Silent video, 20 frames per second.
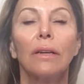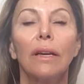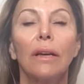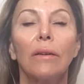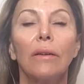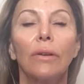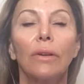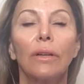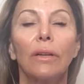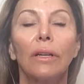
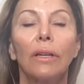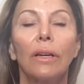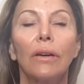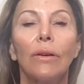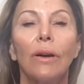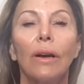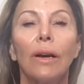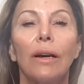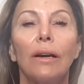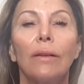And we're going to
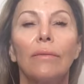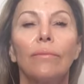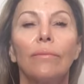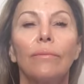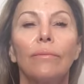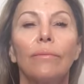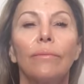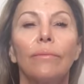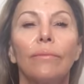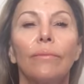go up.
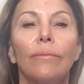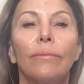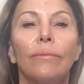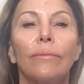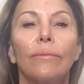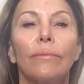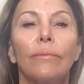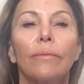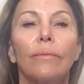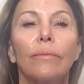
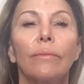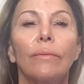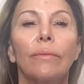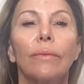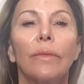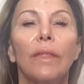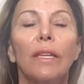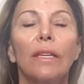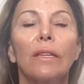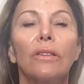
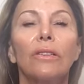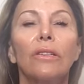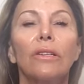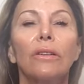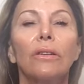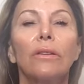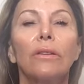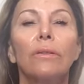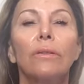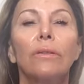
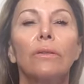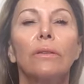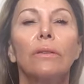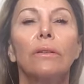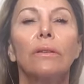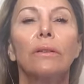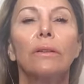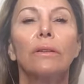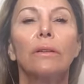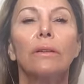2,
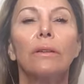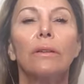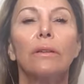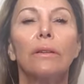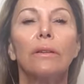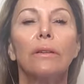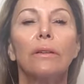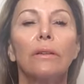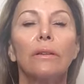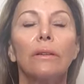
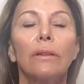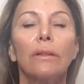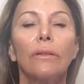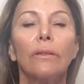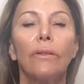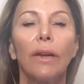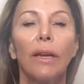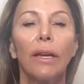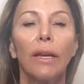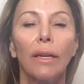
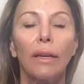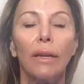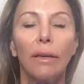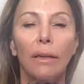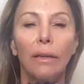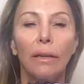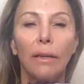3.